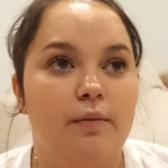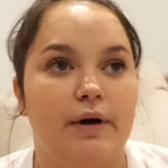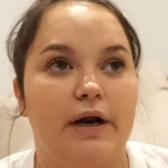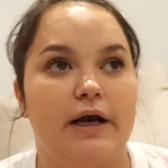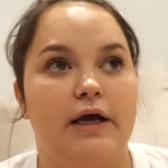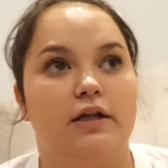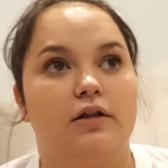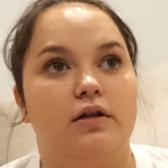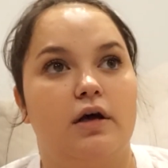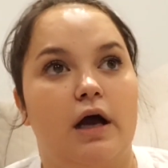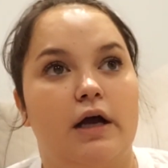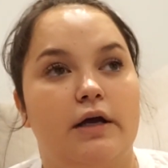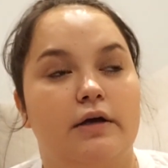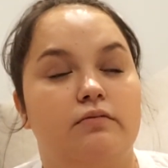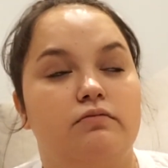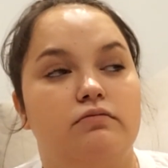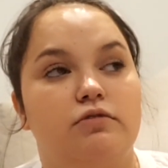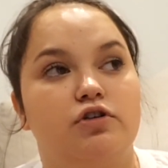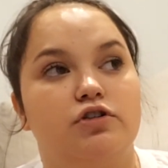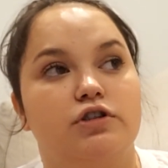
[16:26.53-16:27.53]
but I,
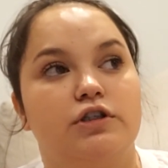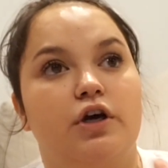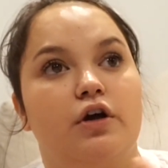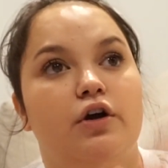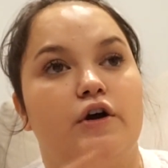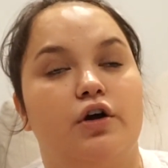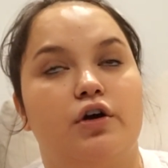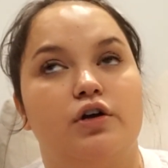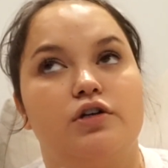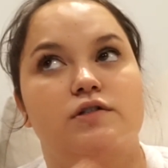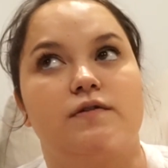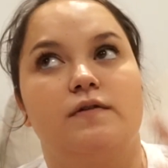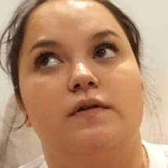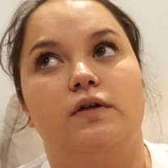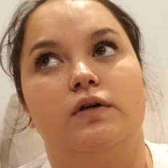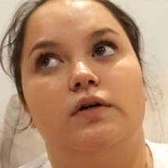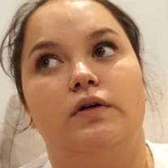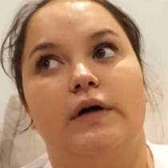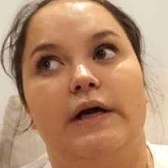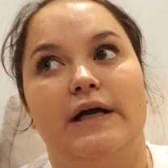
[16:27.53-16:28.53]
I usually go to
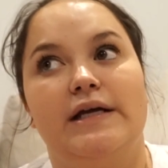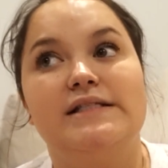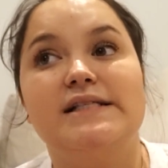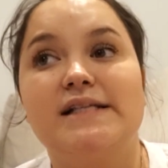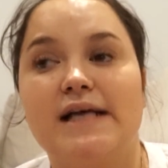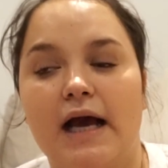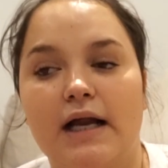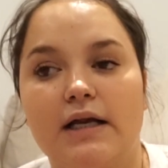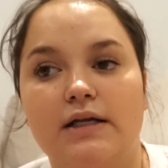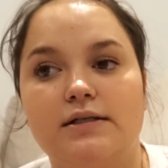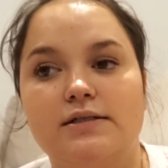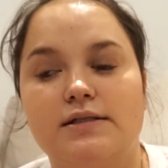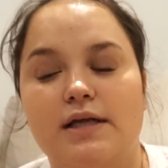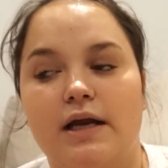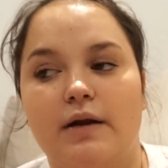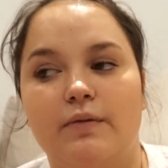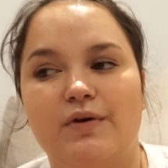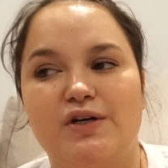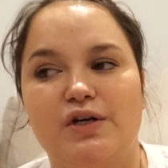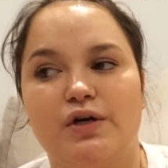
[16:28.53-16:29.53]
Hurstville or East Gardens
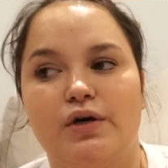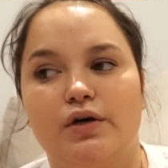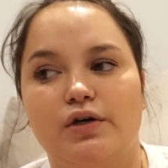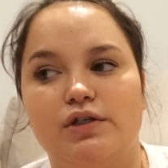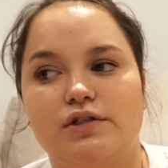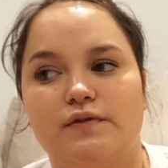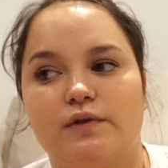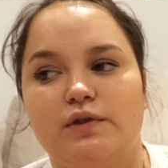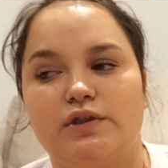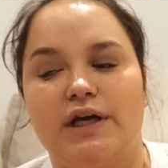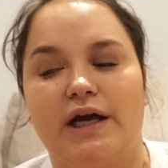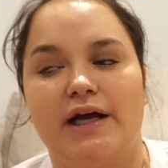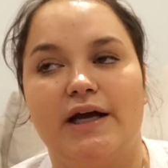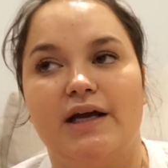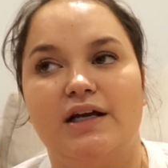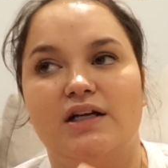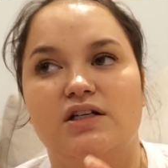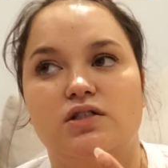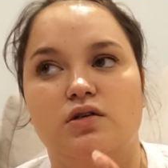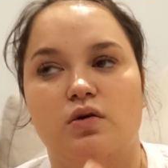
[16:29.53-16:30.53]
and I went to Hurstville today
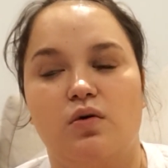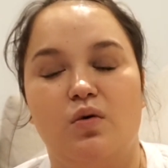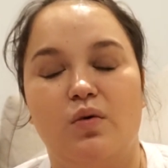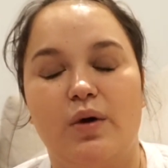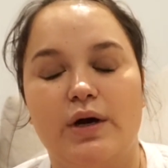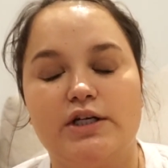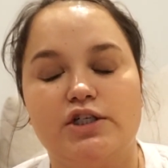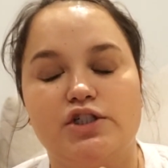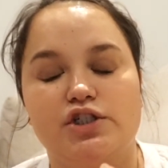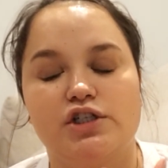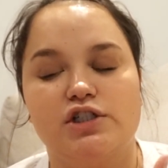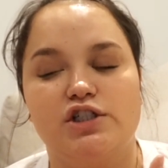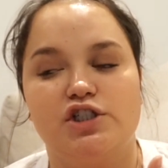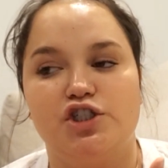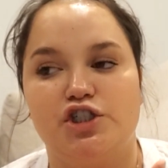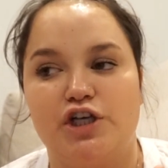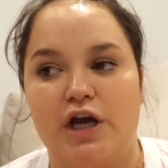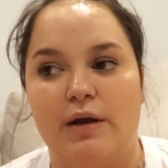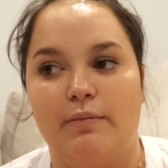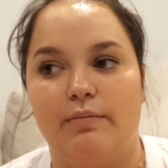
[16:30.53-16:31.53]
and it's always
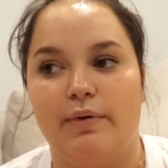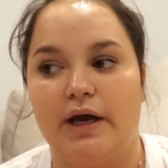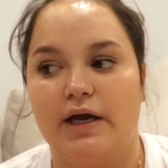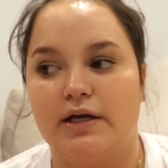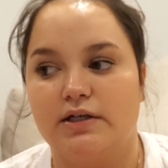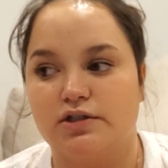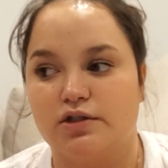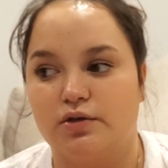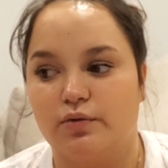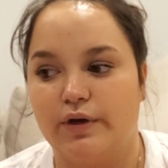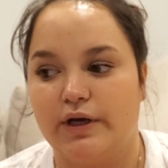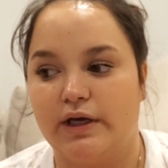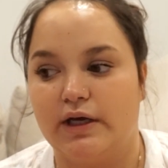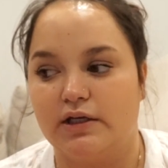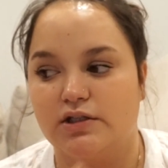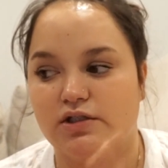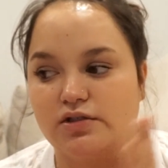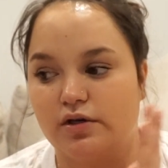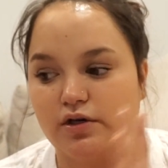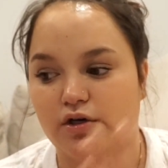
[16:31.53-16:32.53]
just jam-packed on the
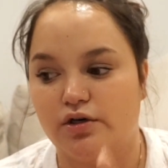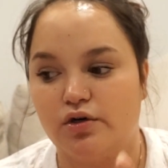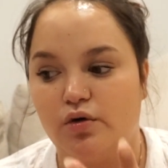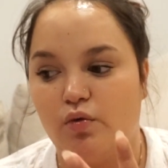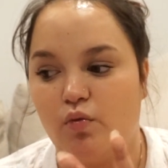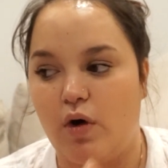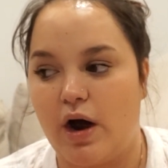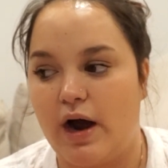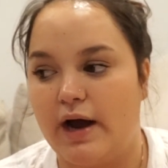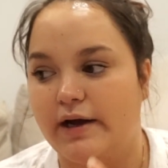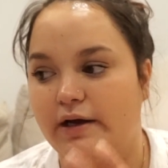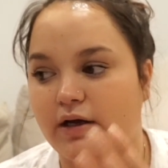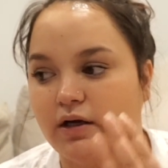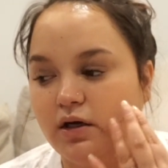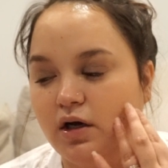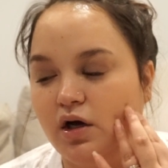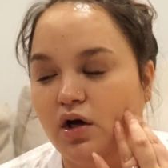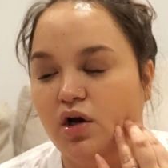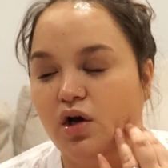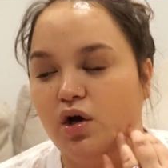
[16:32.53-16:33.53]
weekend so I don't know why
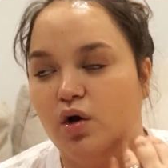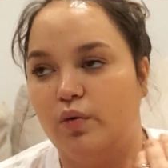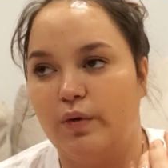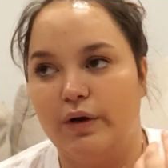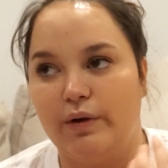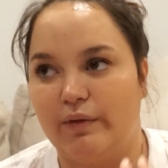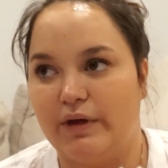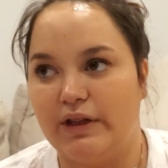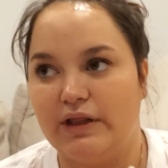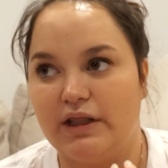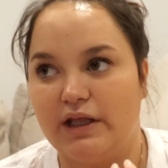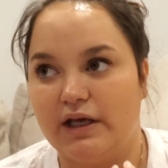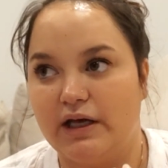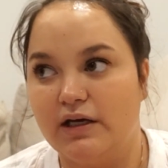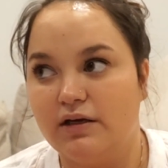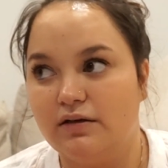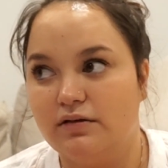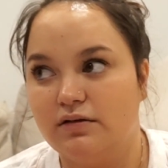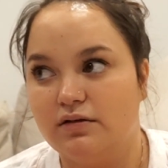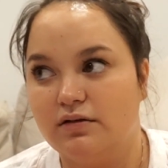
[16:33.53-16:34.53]
we went
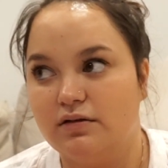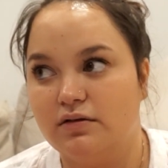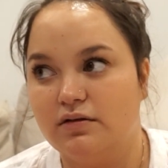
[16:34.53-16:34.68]
there